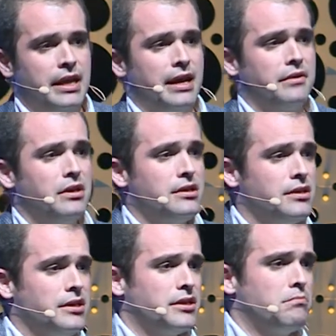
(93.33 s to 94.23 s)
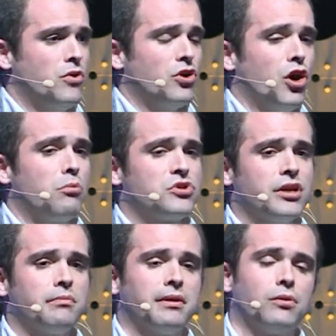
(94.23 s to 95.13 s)
And this is more
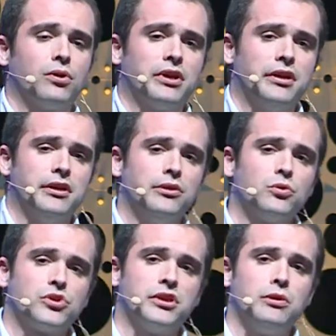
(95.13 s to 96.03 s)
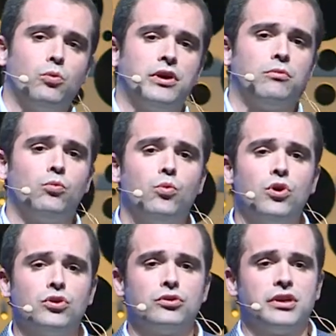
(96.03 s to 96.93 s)
observable in industry when
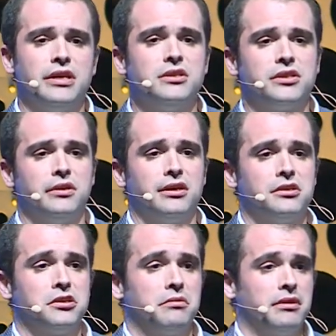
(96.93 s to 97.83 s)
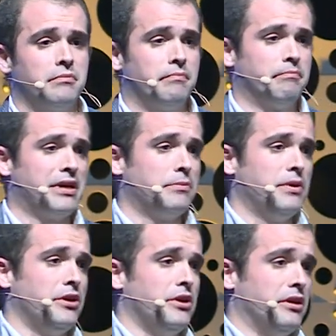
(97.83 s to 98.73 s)
one incident, might
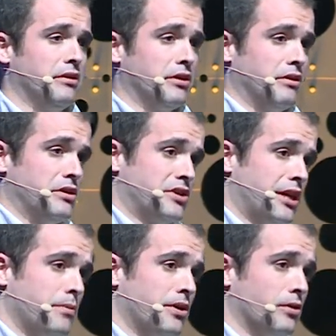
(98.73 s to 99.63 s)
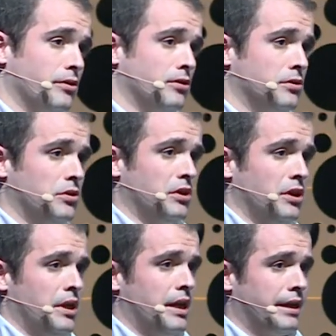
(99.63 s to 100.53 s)
be cyber or not,
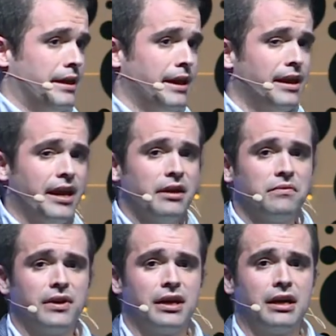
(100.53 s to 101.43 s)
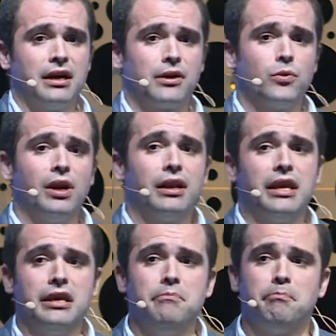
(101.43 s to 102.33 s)
can have a, a real
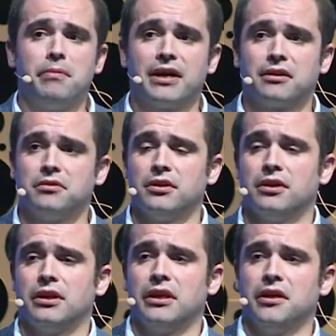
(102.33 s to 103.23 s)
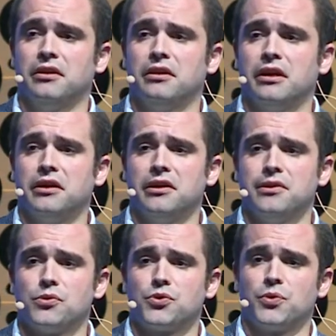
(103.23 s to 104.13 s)
impact in, in
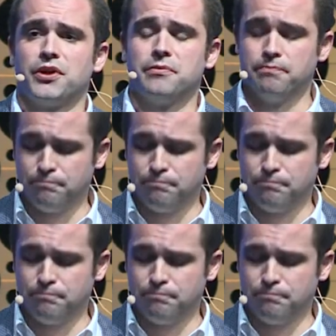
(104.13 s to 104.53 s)
industry.